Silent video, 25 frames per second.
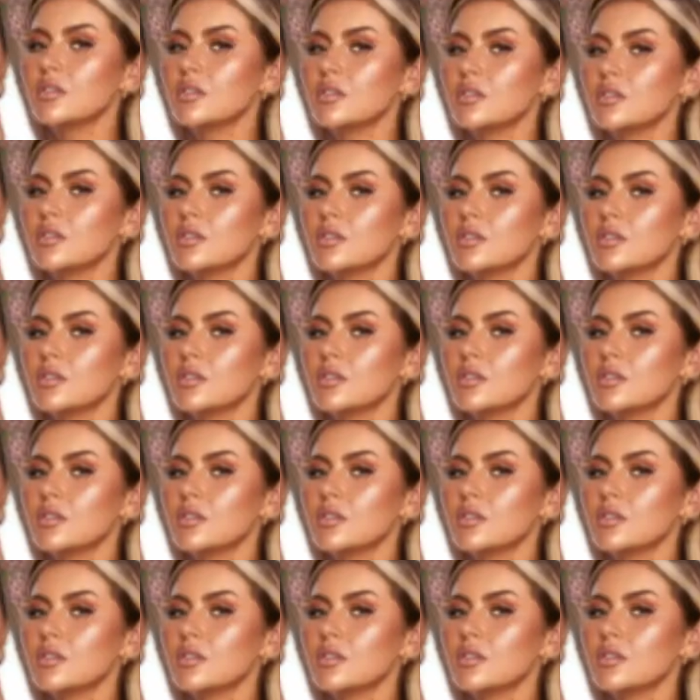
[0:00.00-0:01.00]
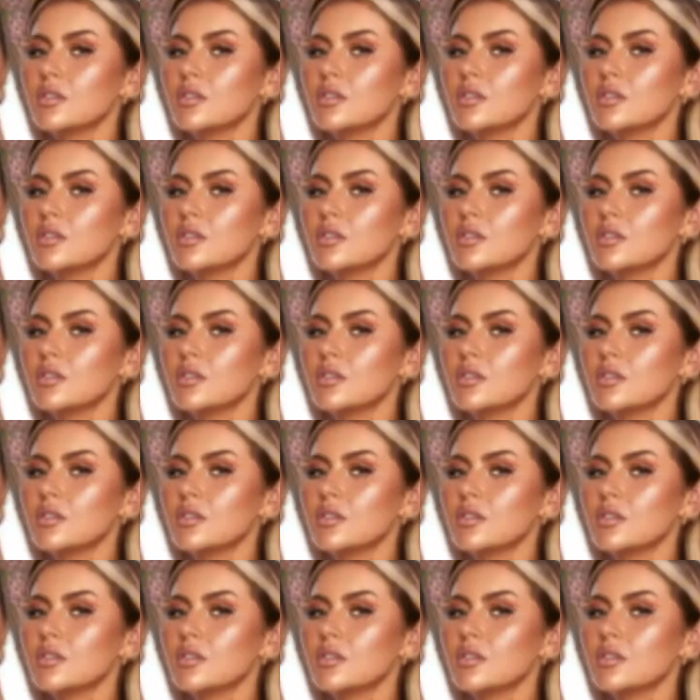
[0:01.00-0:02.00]

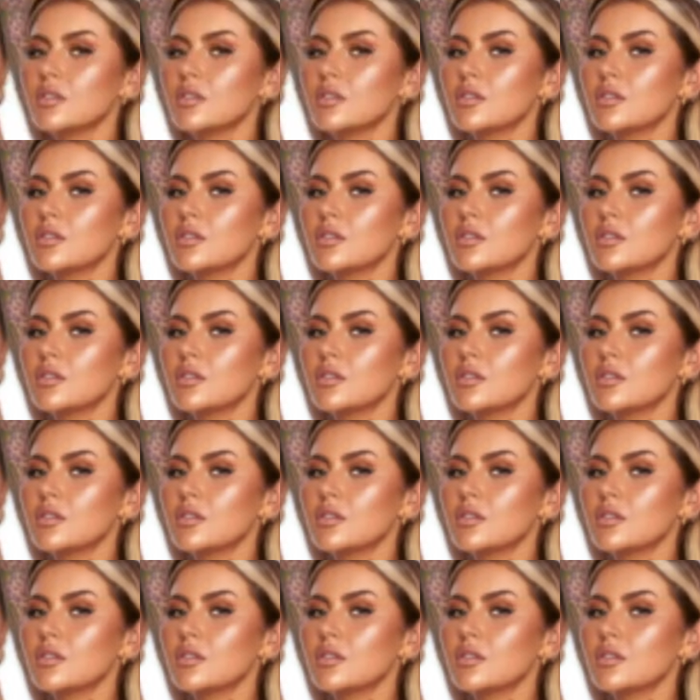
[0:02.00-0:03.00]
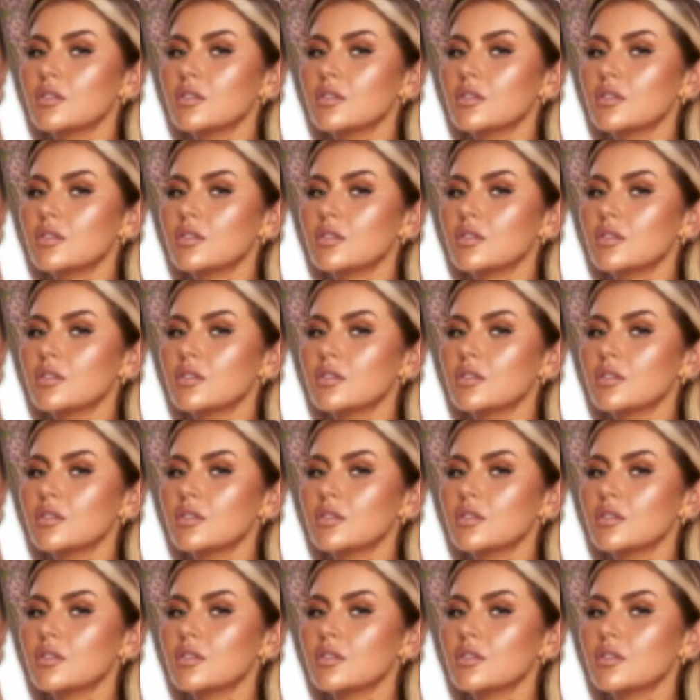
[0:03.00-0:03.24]
This person isn't speaking.